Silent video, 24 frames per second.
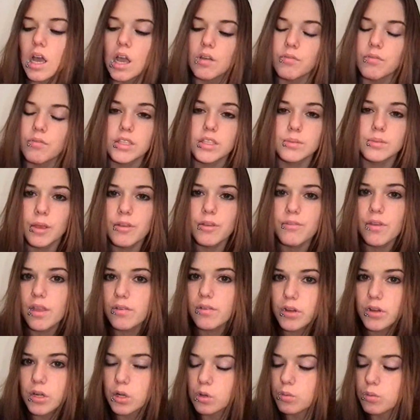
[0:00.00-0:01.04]
I fixed my
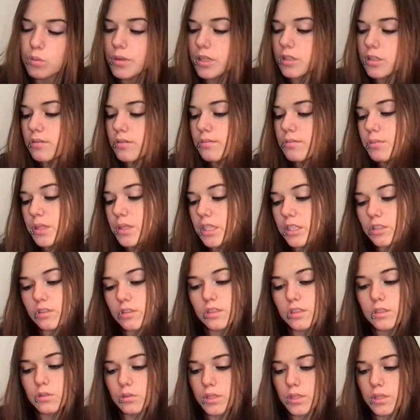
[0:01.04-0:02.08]
favorite oatmeal, peaches and